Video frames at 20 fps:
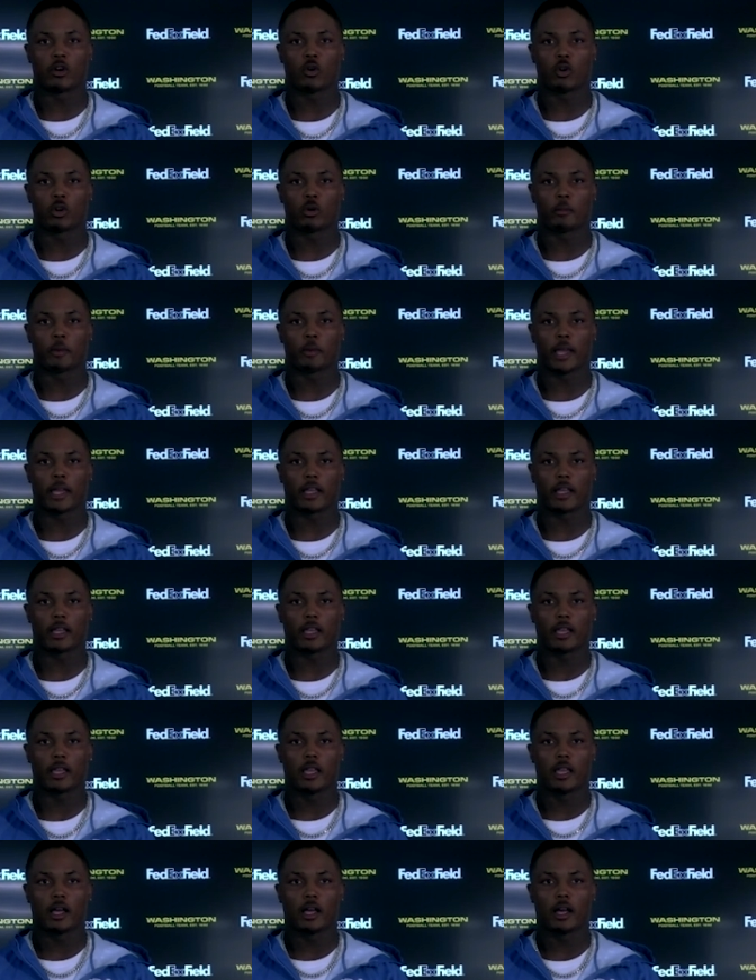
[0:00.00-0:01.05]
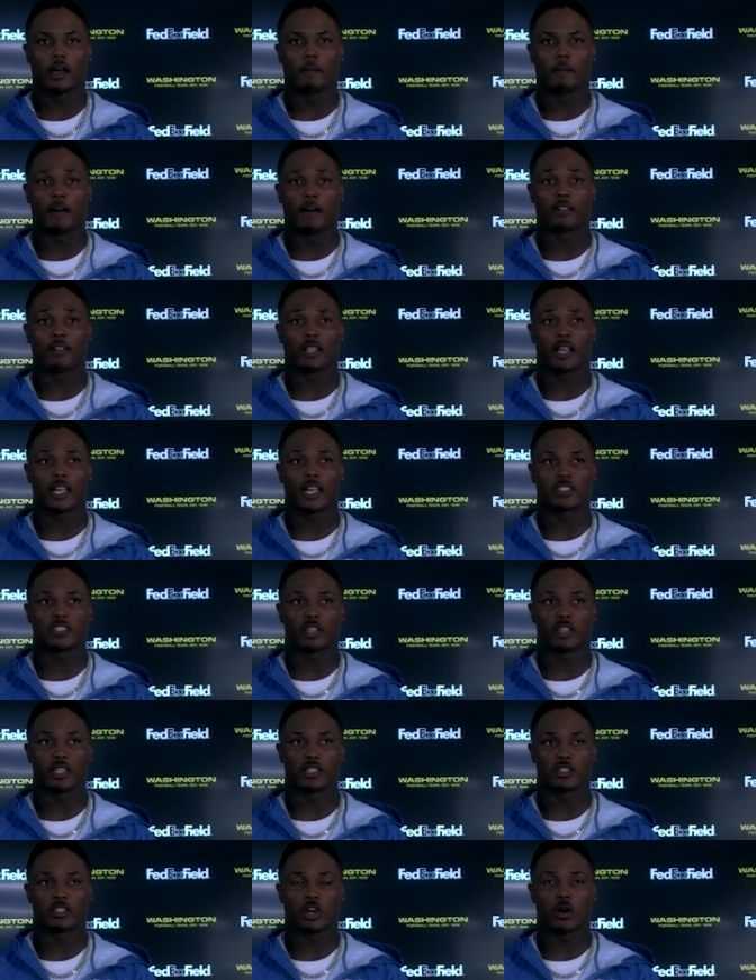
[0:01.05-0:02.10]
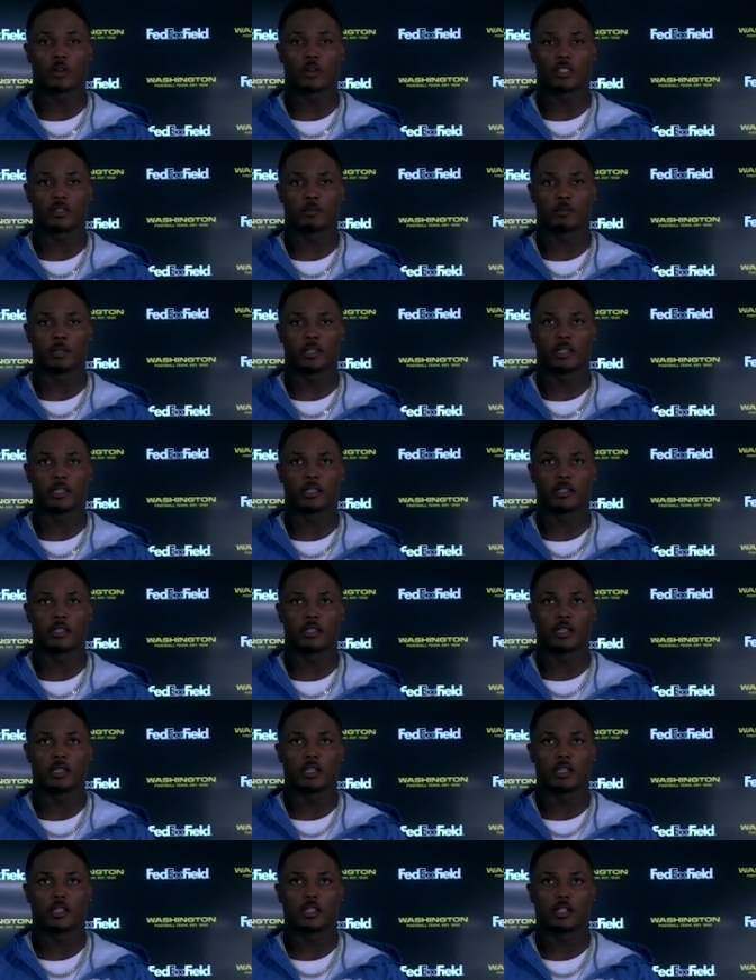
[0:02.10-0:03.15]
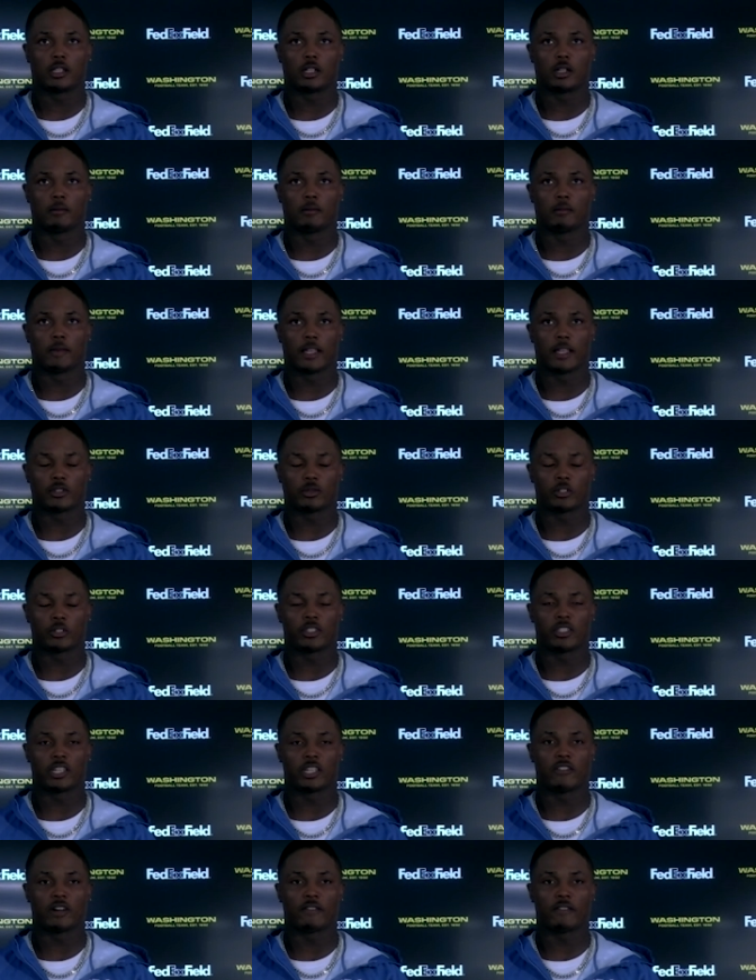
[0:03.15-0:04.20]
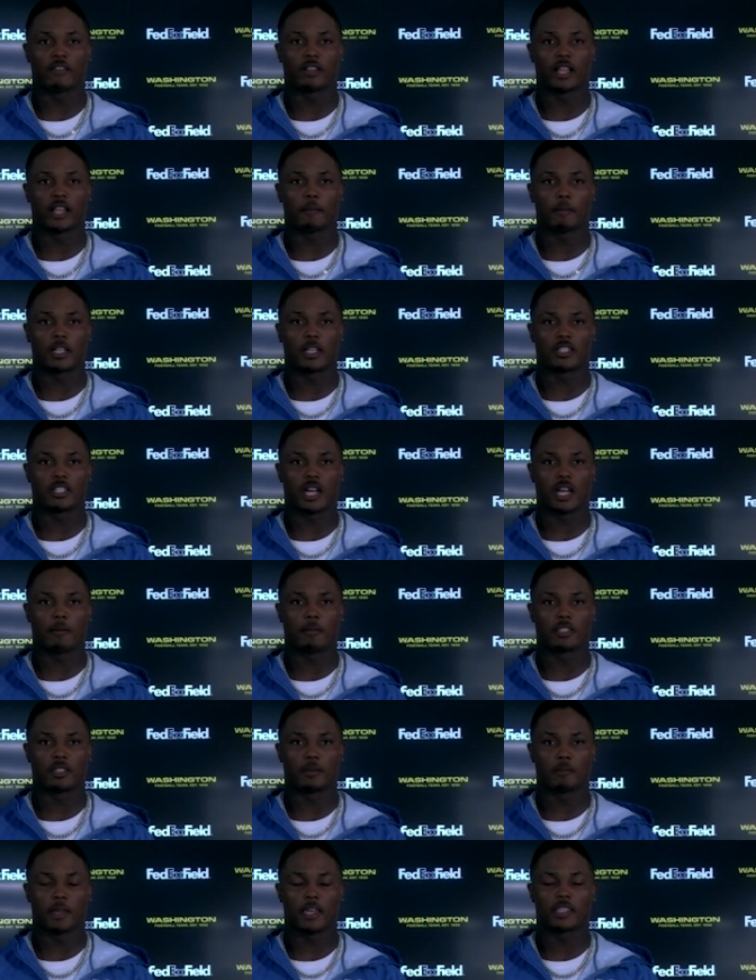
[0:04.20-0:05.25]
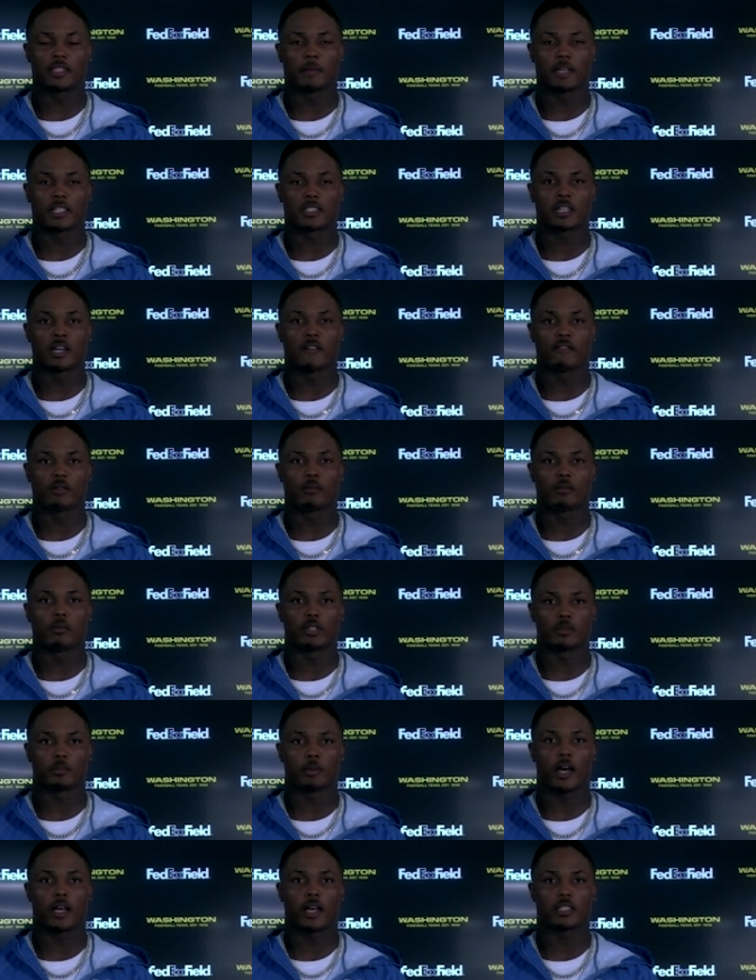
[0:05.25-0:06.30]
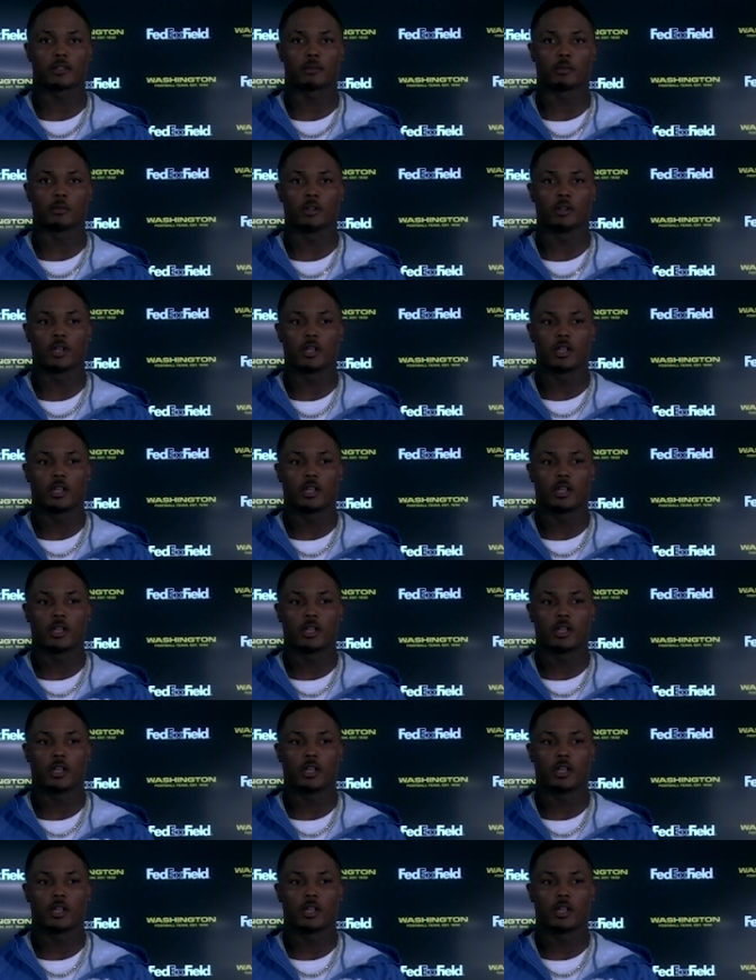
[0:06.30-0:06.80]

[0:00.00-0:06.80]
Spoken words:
quarterback, my philosophy has always been, you know, as a receiver, I feel like my job is to make them as comfortable as possible.